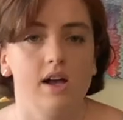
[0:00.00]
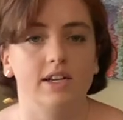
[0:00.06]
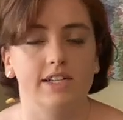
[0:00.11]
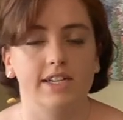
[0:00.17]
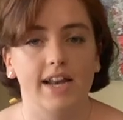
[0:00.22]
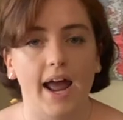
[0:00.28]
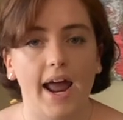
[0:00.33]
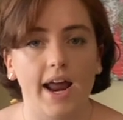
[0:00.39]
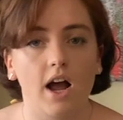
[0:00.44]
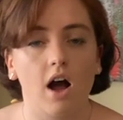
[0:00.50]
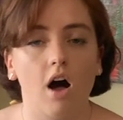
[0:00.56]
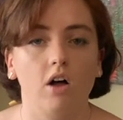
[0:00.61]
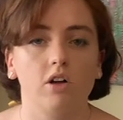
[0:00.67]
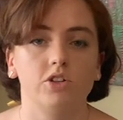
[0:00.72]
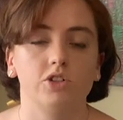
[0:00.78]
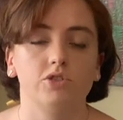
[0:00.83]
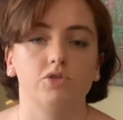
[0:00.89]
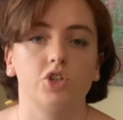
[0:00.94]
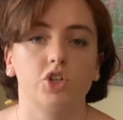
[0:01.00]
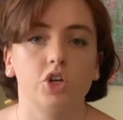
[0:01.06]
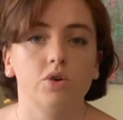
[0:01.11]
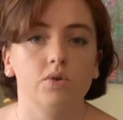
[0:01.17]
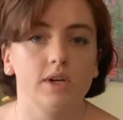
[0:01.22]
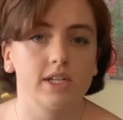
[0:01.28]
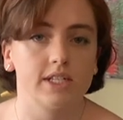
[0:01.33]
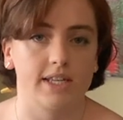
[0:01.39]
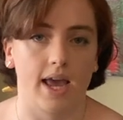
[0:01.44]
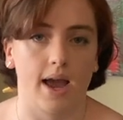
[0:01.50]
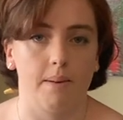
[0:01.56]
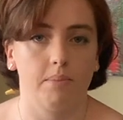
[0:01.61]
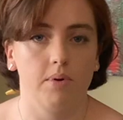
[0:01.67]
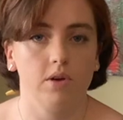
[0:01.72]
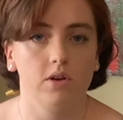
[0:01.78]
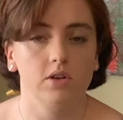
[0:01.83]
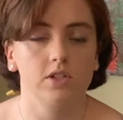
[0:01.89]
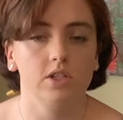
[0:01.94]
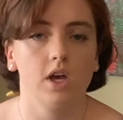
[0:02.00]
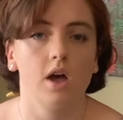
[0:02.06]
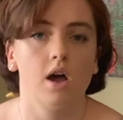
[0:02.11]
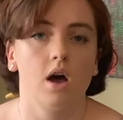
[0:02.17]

Today, I'll do two examples.